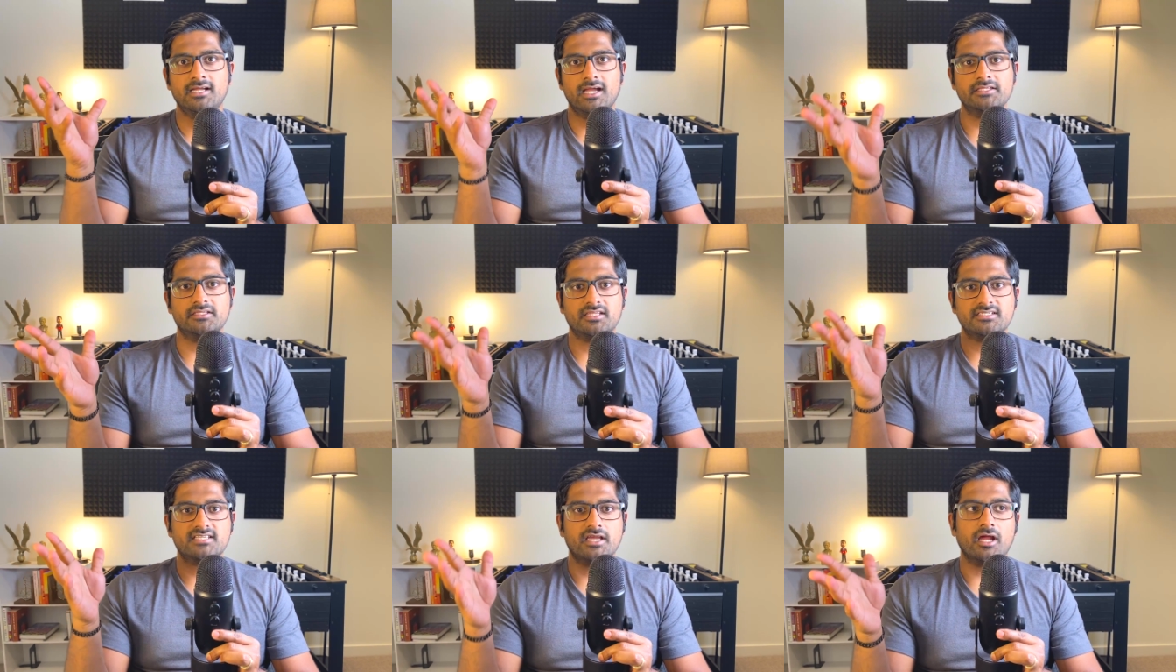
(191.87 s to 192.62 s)
And then
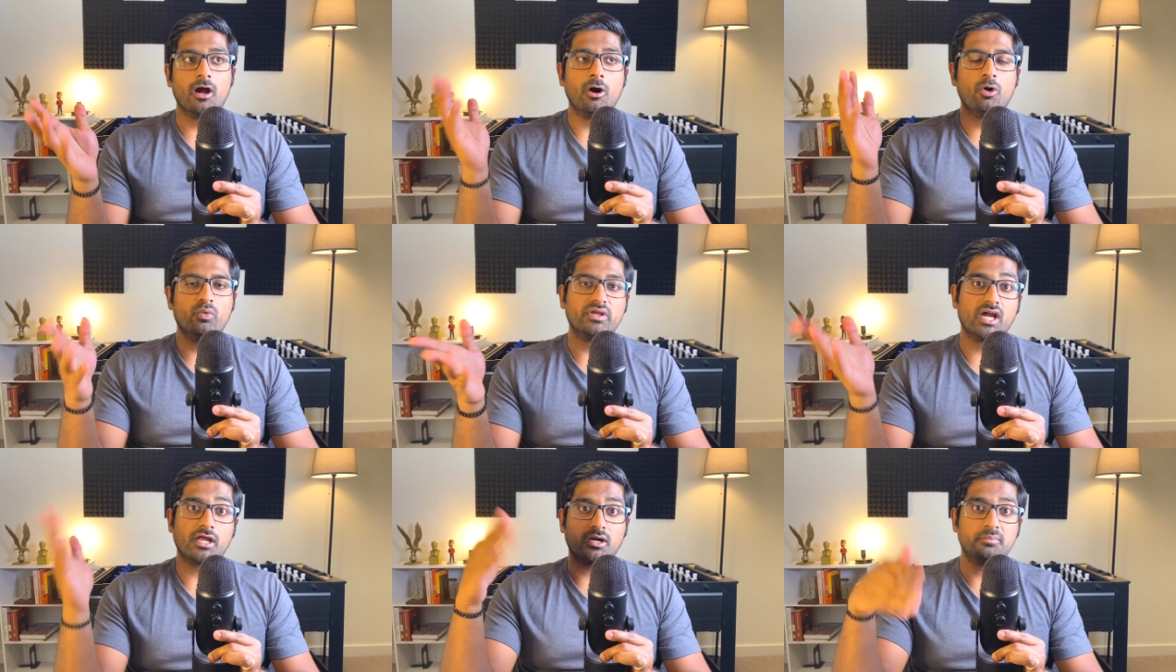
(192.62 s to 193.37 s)
they say, oh, we
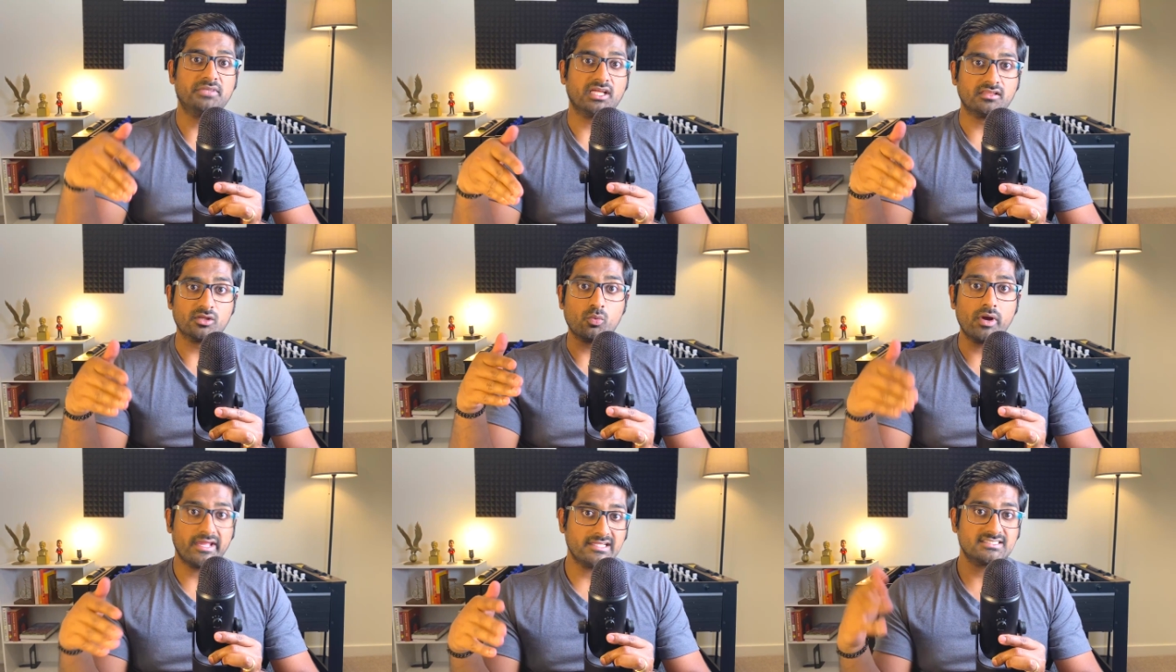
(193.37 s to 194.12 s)
got to update the
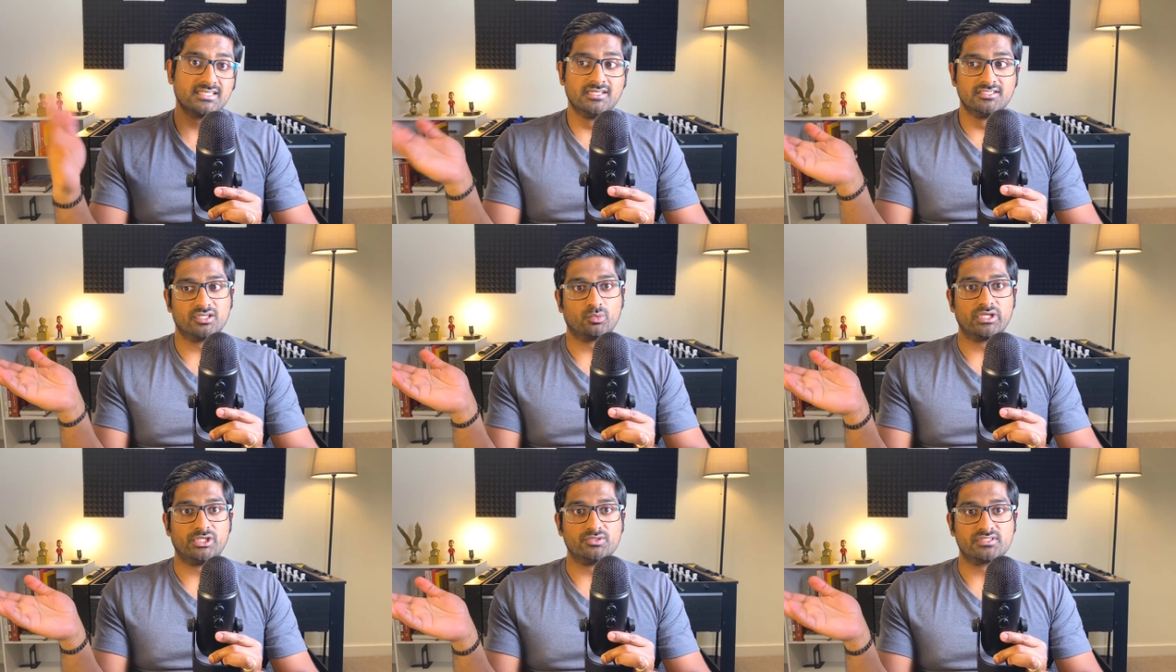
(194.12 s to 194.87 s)
weights. So
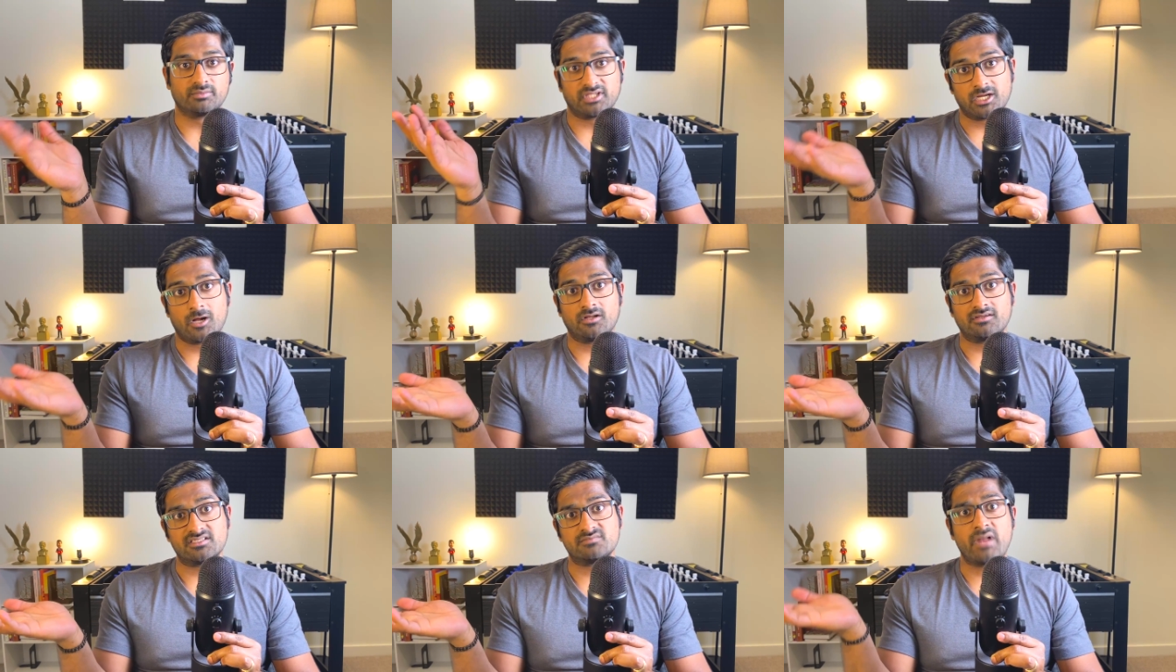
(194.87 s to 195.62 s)
we do something
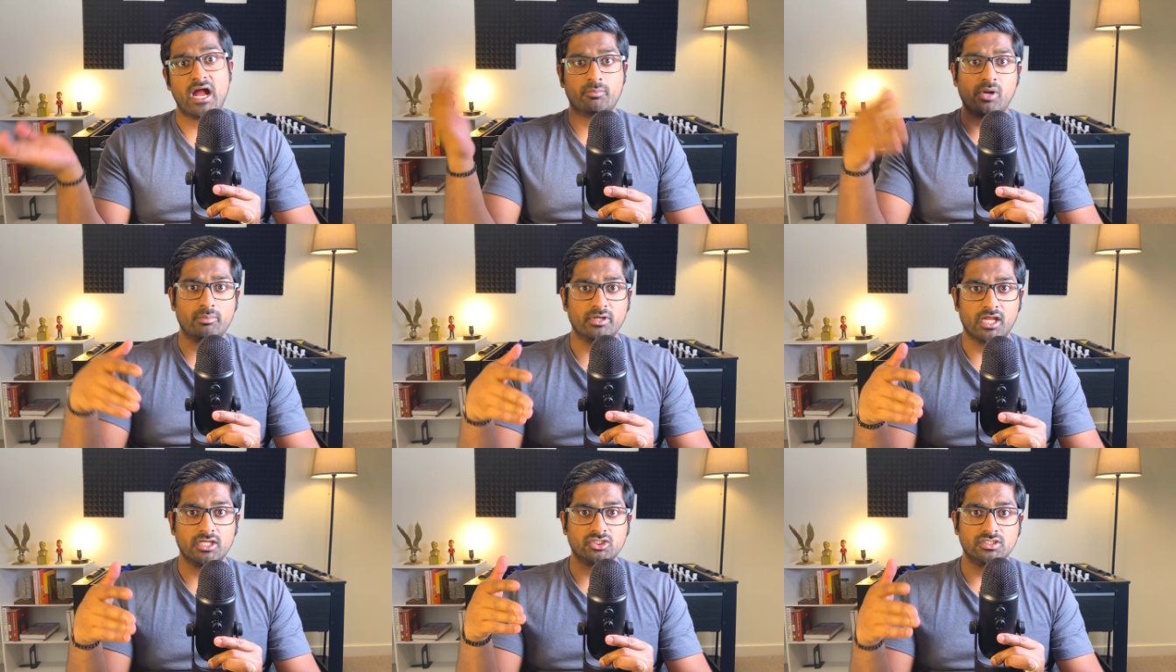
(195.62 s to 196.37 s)
called as
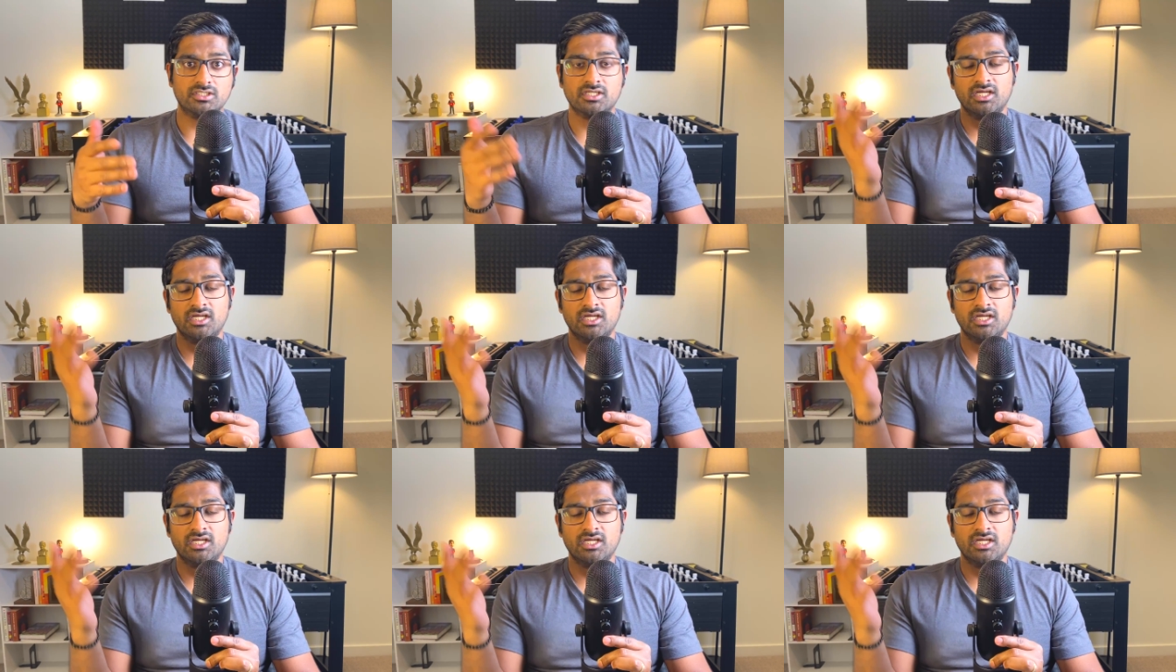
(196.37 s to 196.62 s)
backpropagation,